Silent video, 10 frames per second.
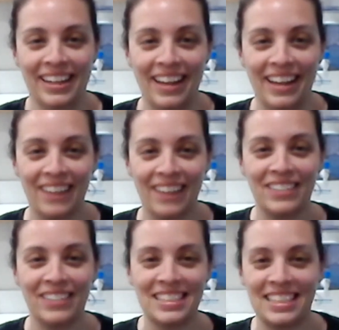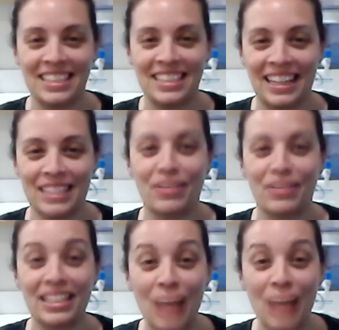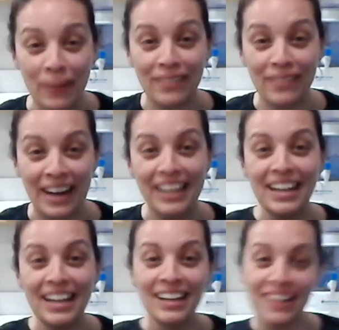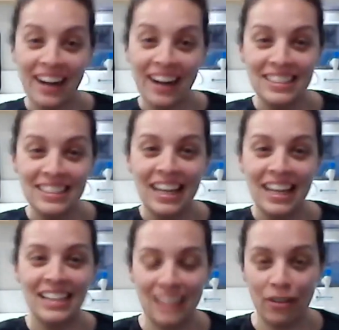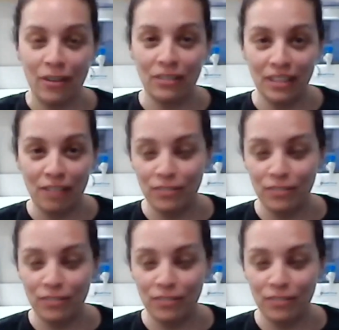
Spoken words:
don't want to say it's like this, but it's up on the right, cross, and down on the left.